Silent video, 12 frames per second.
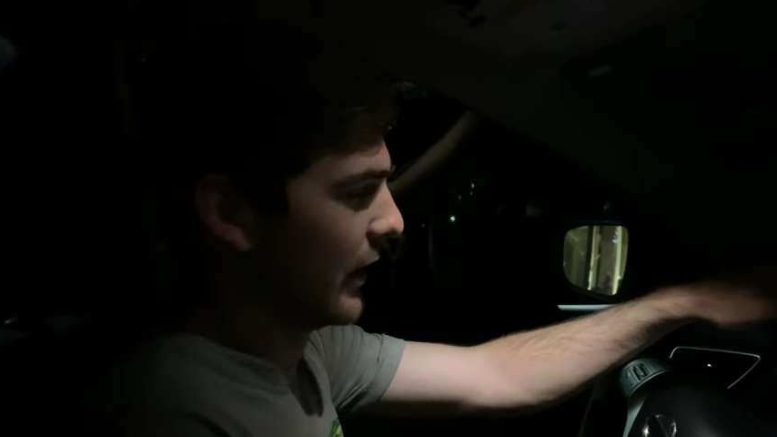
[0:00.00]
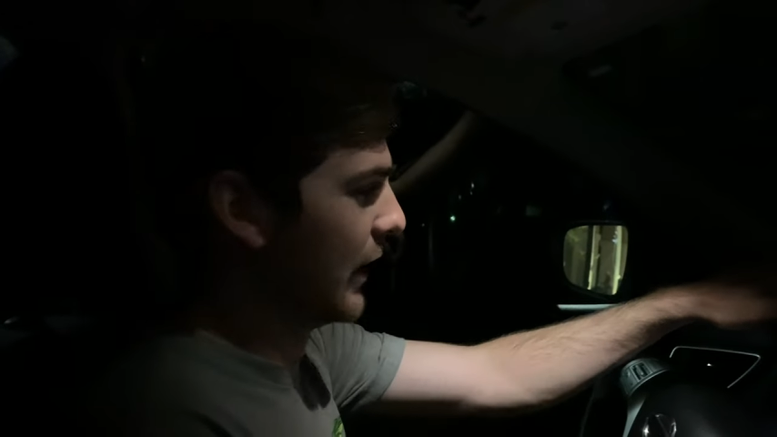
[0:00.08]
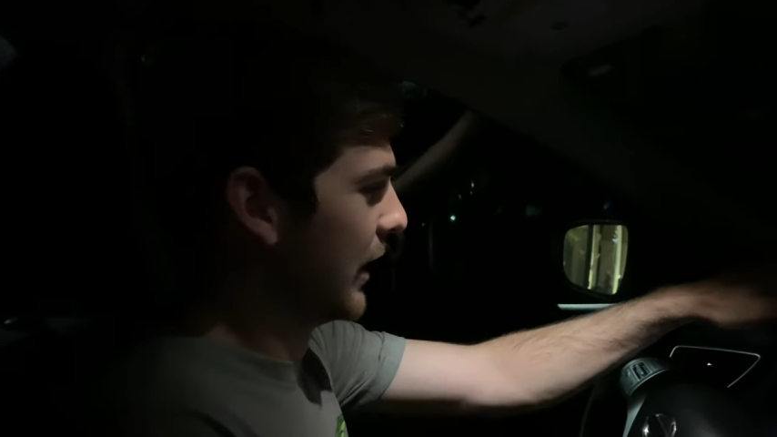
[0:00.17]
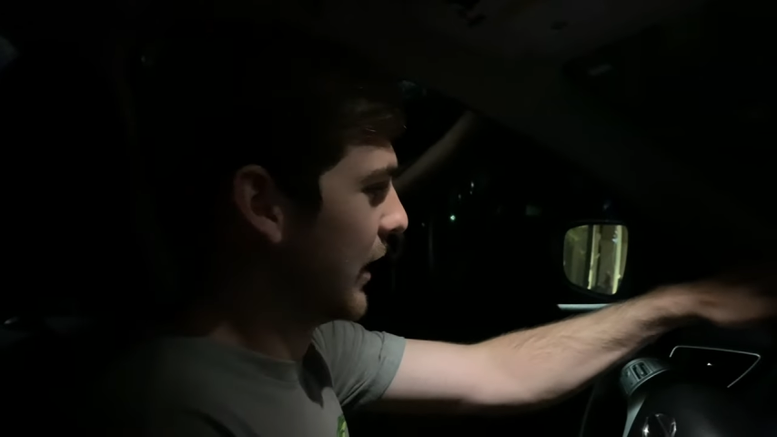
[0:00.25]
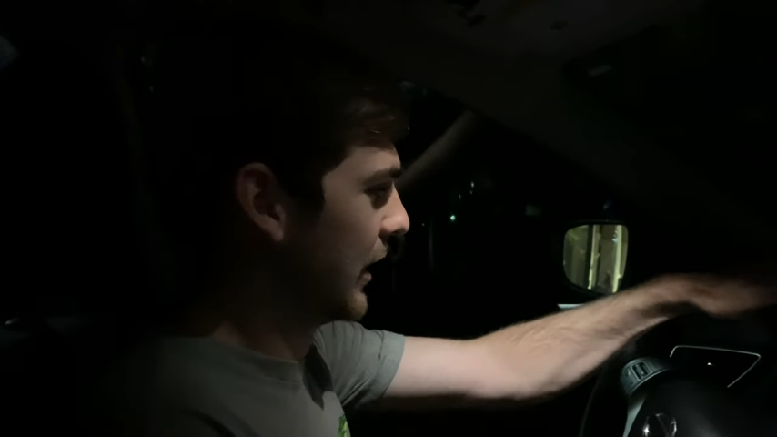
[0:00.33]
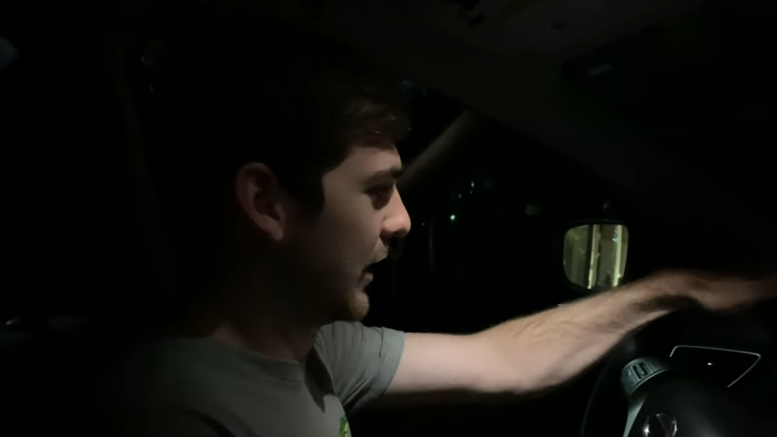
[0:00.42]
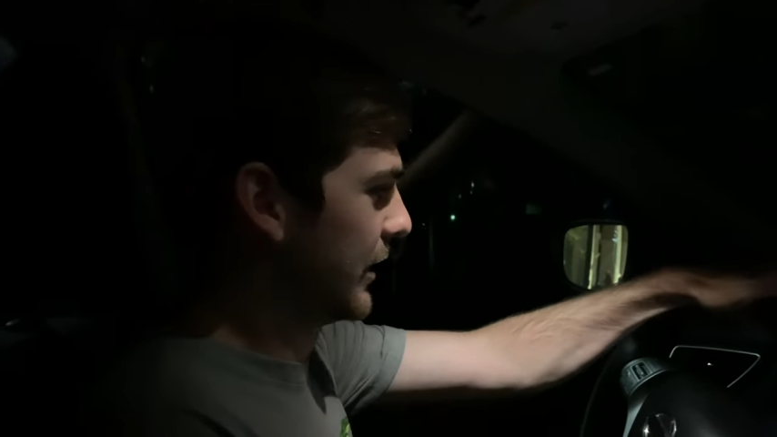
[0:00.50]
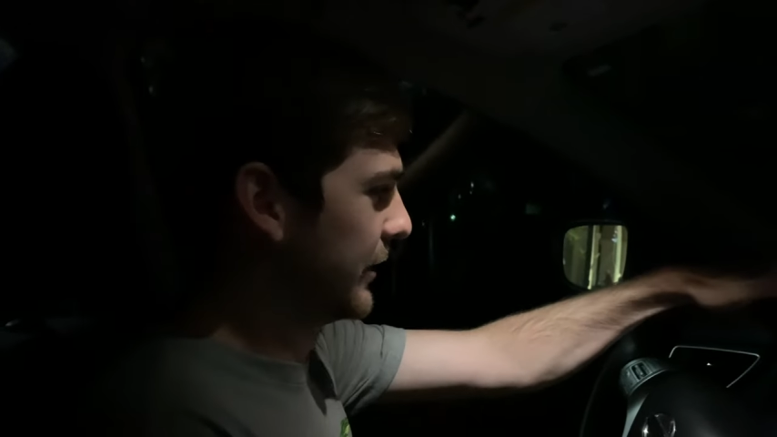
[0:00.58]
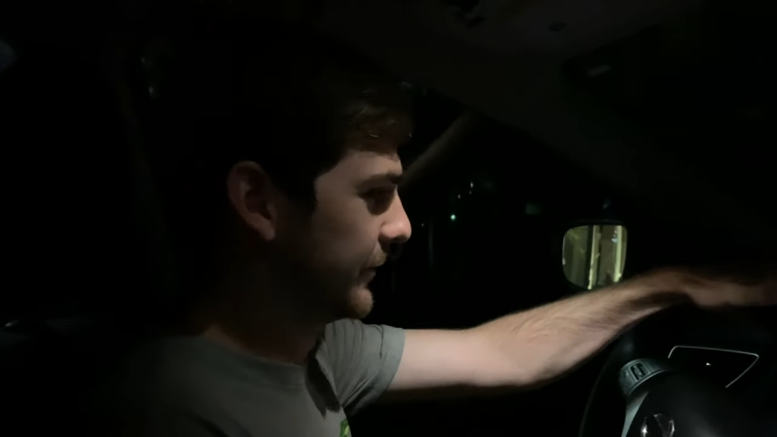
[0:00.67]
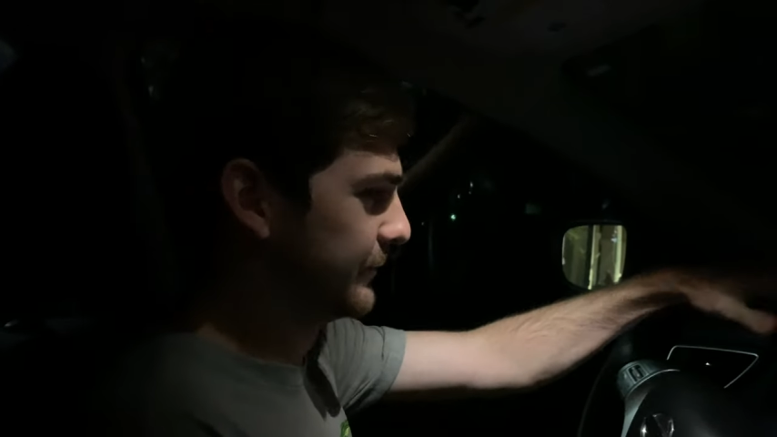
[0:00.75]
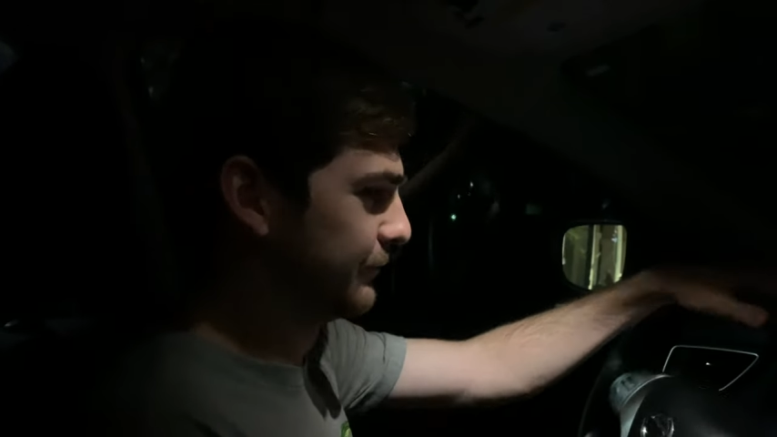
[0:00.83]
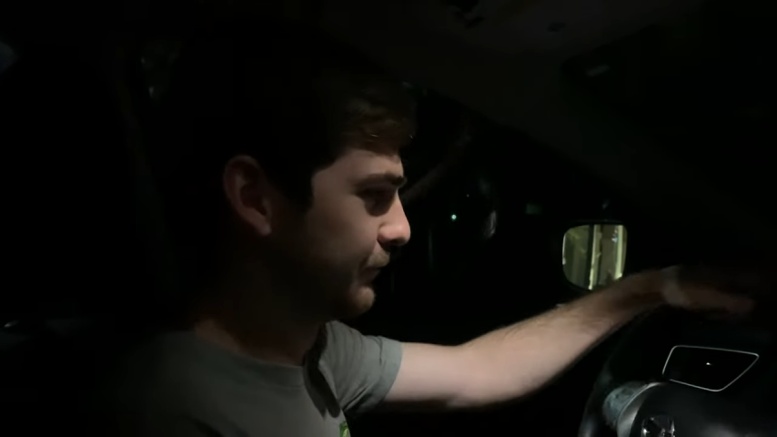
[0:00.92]

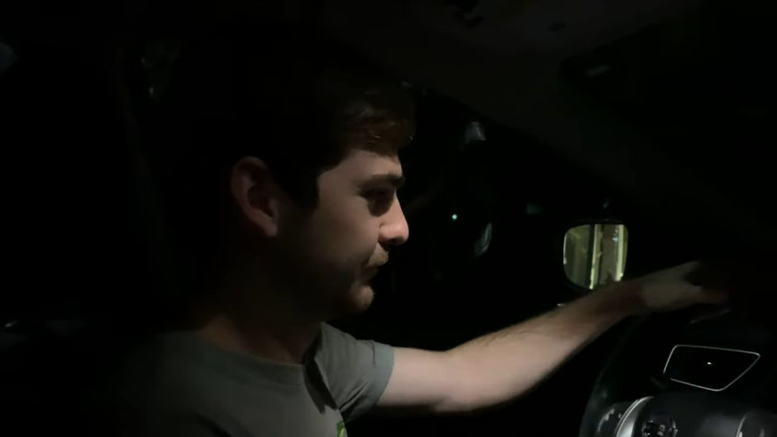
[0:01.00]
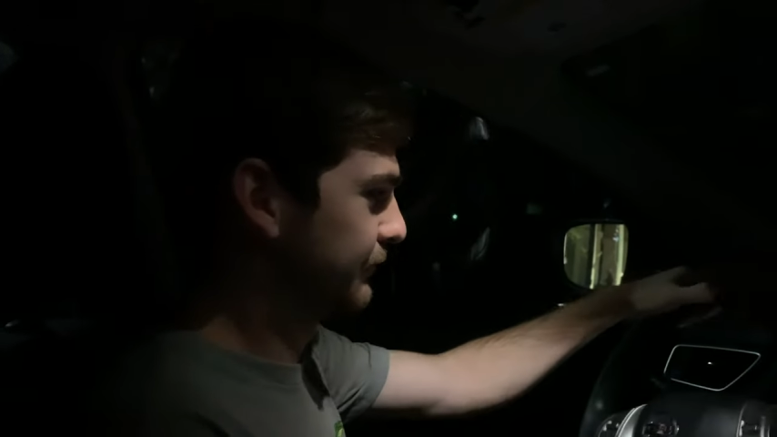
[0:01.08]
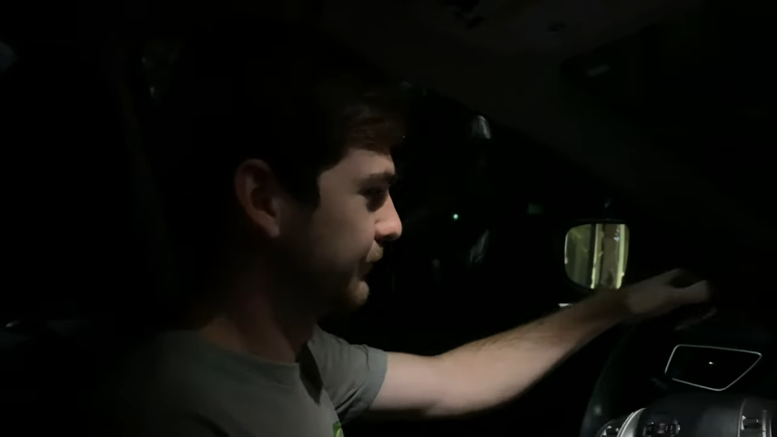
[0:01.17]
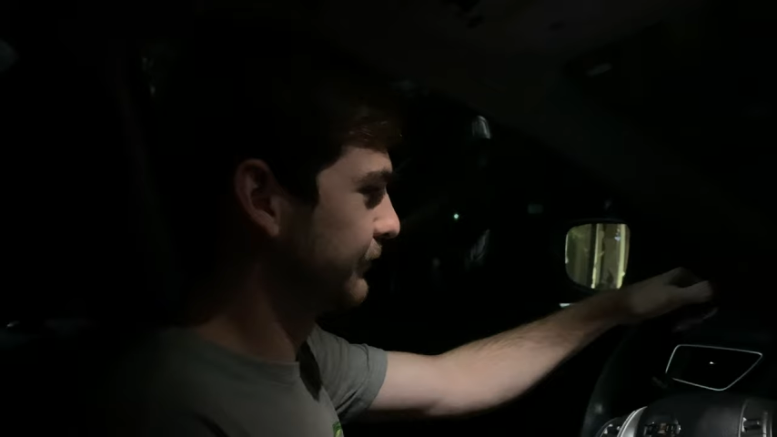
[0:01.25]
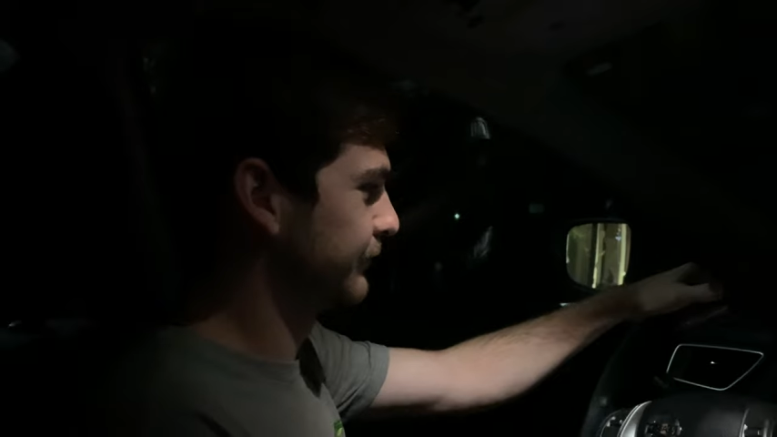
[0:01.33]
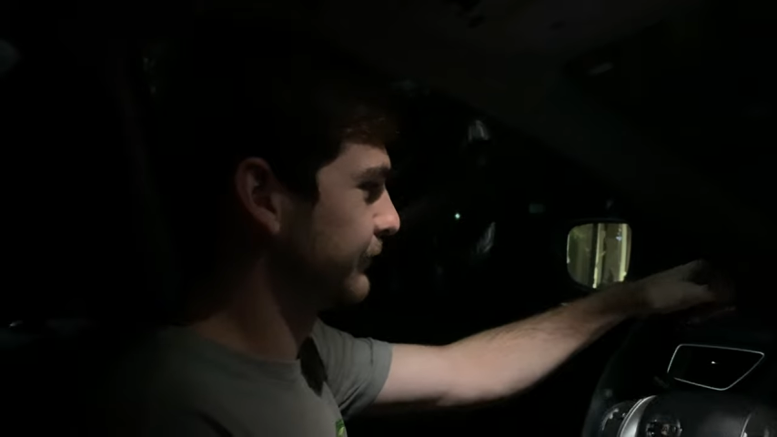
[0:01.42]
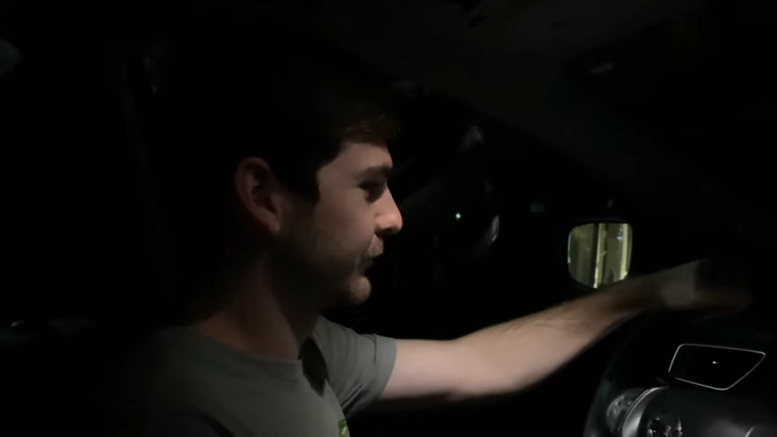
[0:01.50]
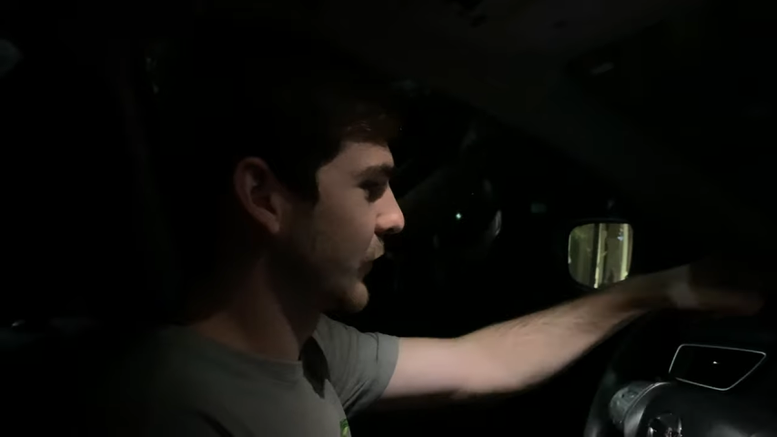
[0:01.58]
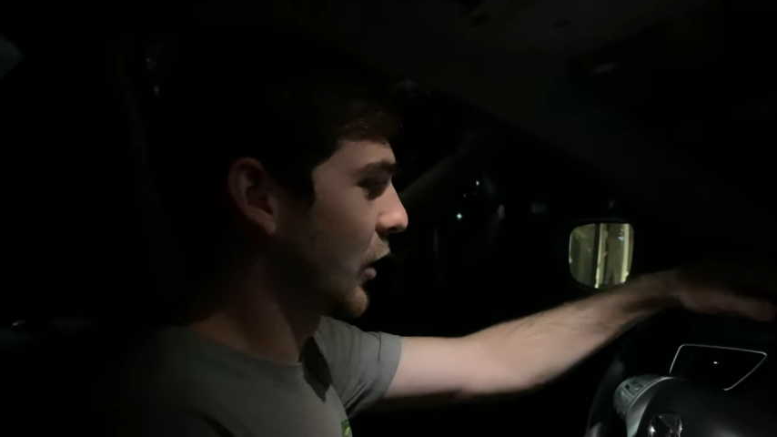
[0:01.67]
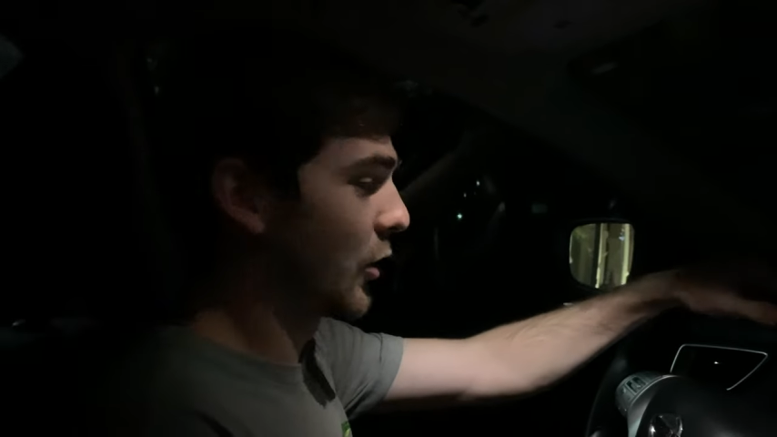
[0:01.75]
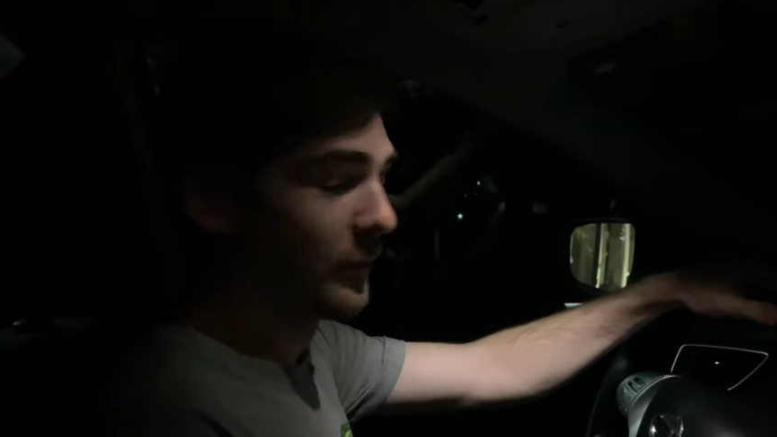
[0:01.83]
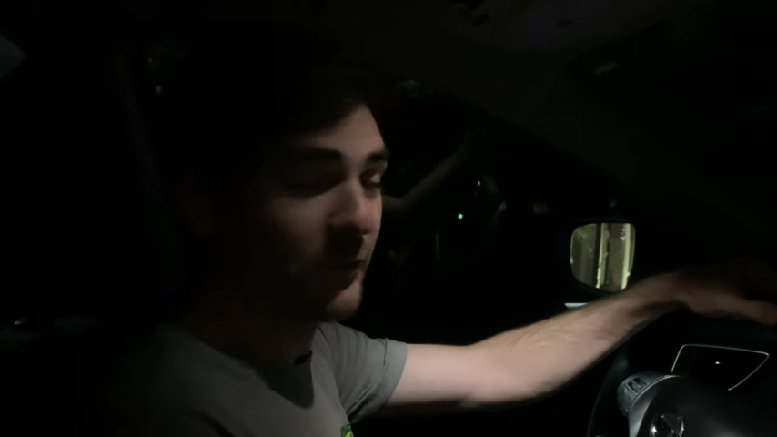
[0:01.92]

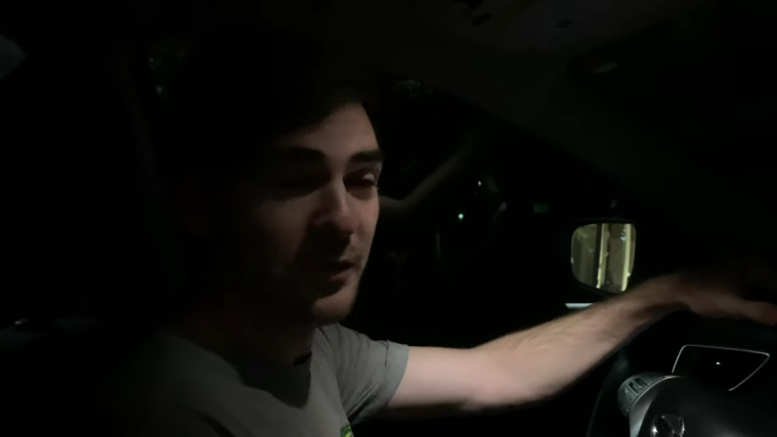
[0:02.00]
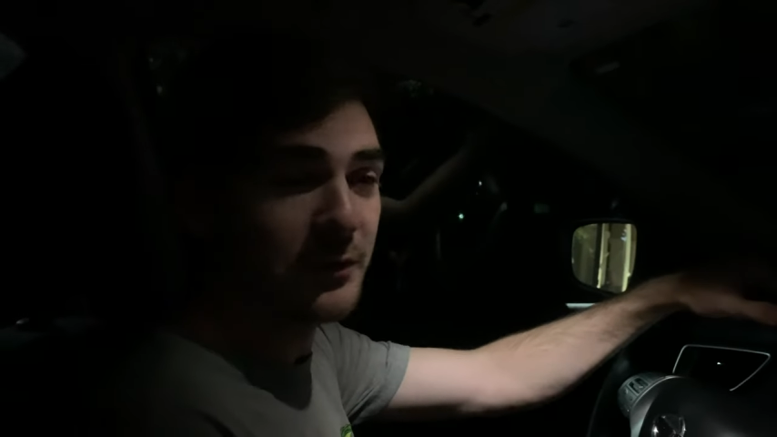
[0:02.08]
Hopefully